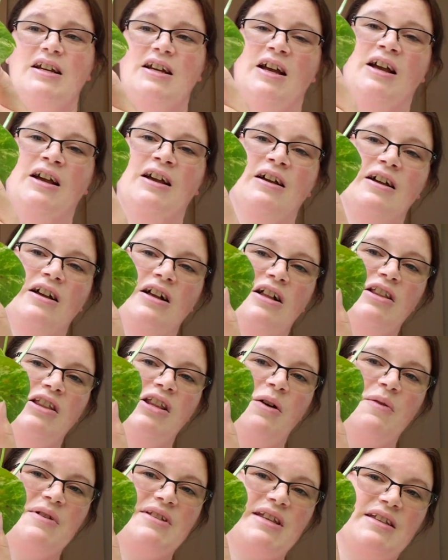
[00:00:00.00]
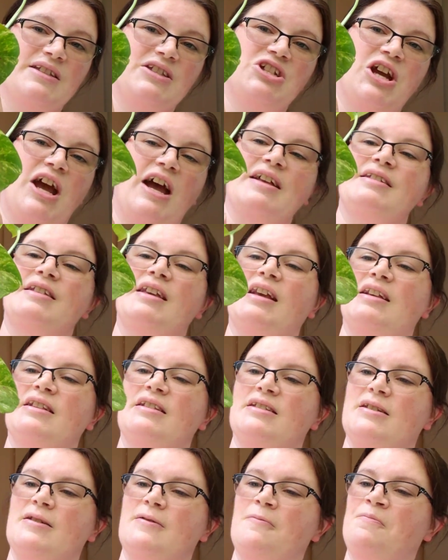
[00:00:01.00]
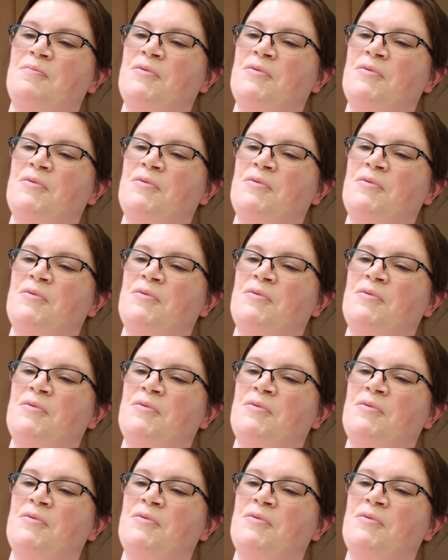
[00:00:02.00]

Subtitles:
Yay! Lois has jazz hands.